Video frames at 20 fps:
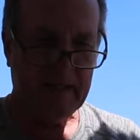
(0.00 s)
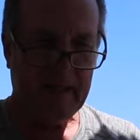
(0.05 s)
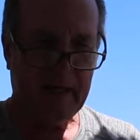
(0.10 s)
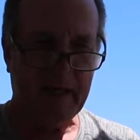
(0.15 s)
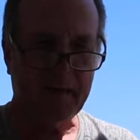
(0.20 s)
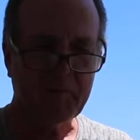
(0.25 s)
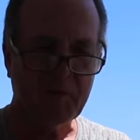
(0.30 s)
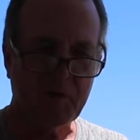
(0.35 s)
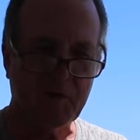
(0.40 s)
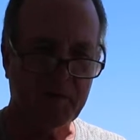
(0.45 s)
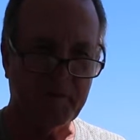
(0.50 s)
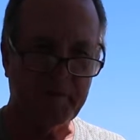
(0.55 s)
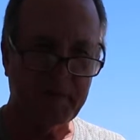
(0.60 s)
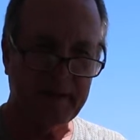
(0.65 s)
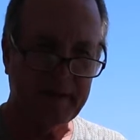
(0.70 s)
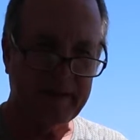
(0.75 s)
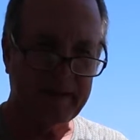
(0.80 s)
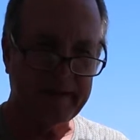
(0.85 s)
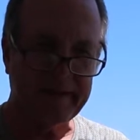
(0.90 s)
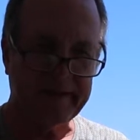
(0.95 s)
I'm going to
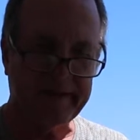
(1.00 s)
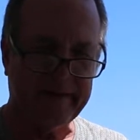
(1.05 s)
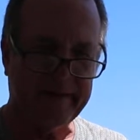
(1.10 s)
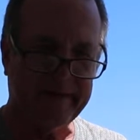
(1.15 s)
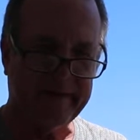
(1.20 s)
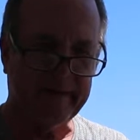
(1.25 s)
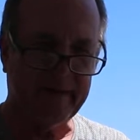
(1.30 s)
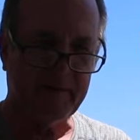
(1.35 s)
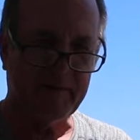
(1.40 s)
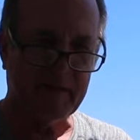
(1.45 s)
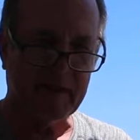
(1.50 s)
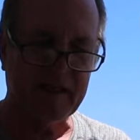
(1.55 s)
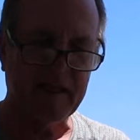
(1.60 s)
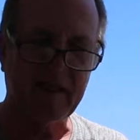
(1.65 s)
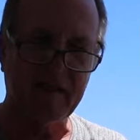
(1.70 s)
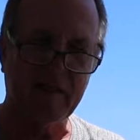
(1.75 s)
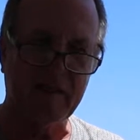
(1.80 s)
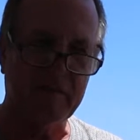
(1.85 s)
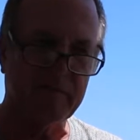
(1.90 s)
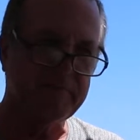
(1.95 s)
be a
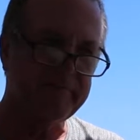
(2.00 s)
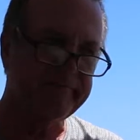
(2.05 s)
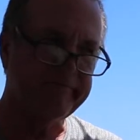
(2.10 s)
little